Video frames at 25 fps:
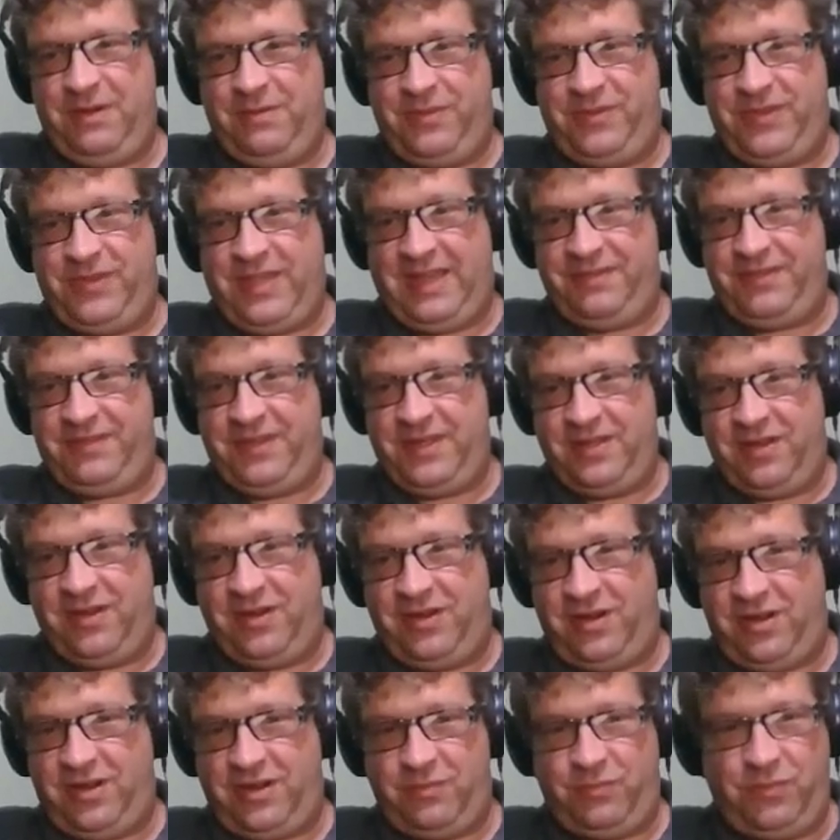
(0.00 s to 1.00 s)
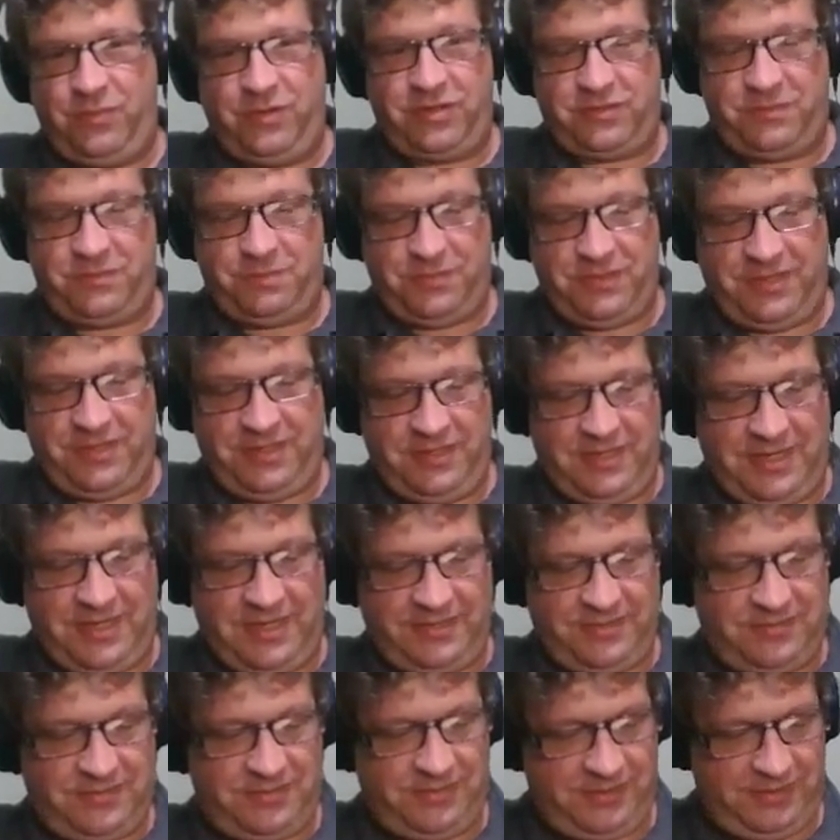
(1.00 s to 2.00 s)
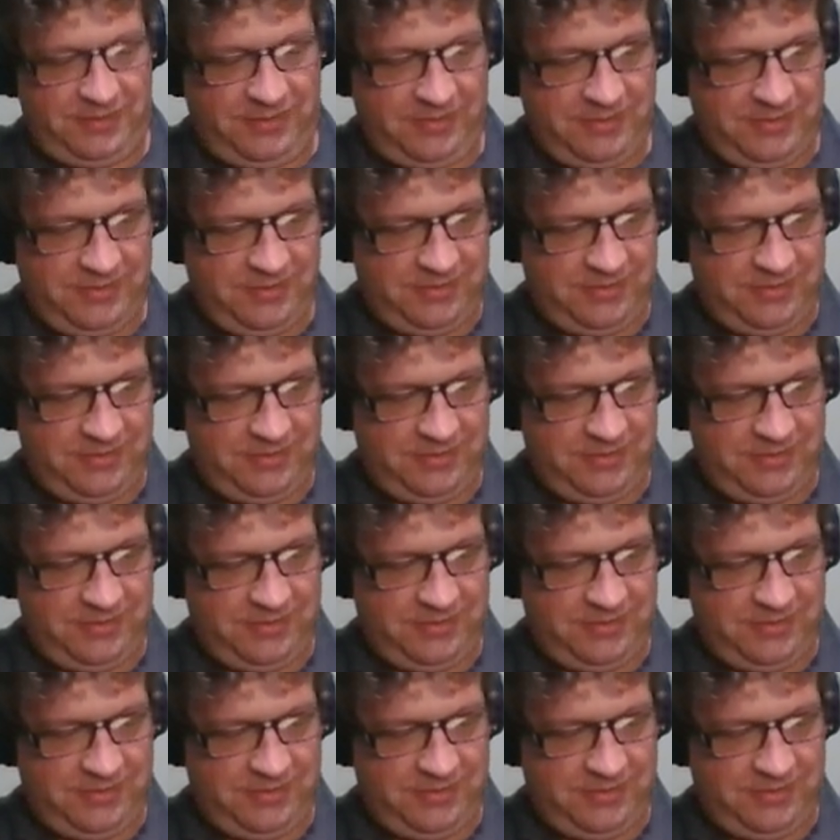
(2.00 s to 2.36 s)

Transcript: without the R works pretty nicely.